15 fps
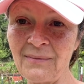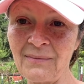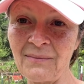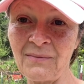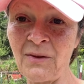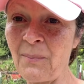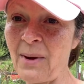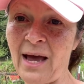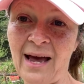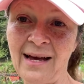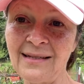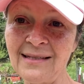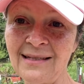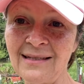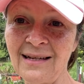the
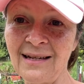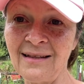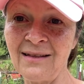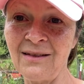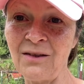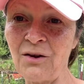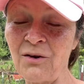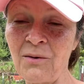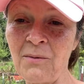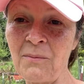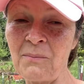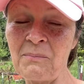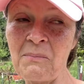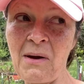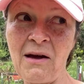best. They're
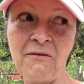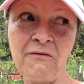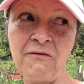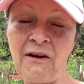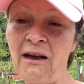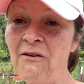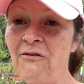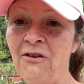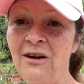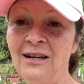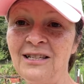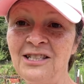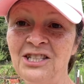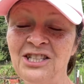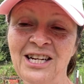my
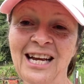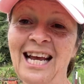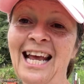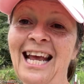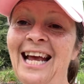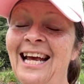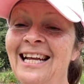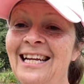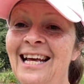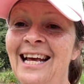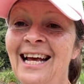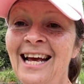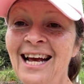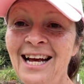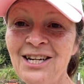favorite chicken
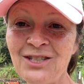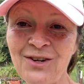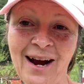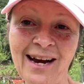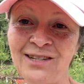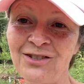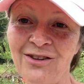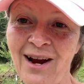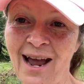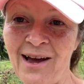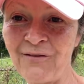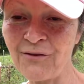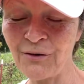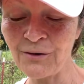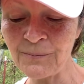tractor
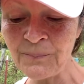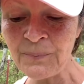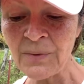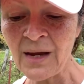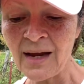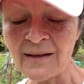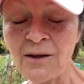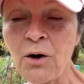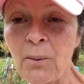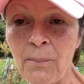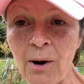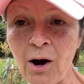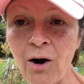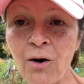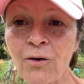ever, and they are
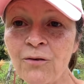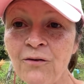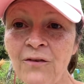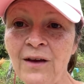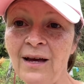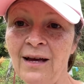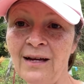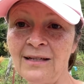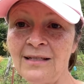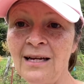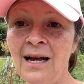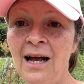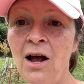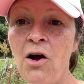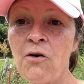perfect
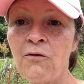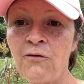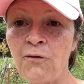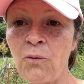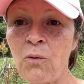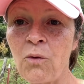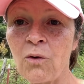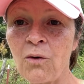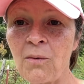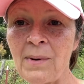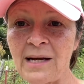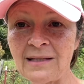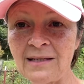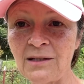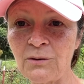for
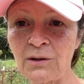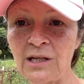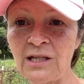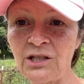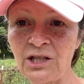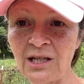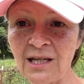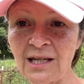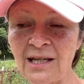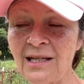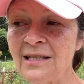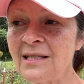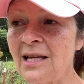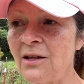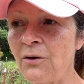my Silkie
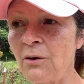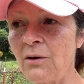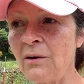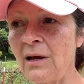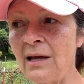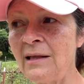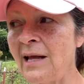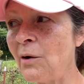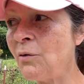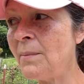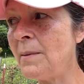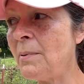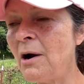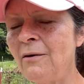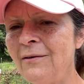chickens. And they would
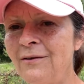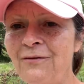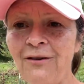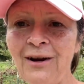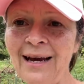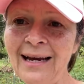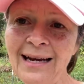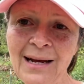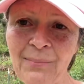be perfect for any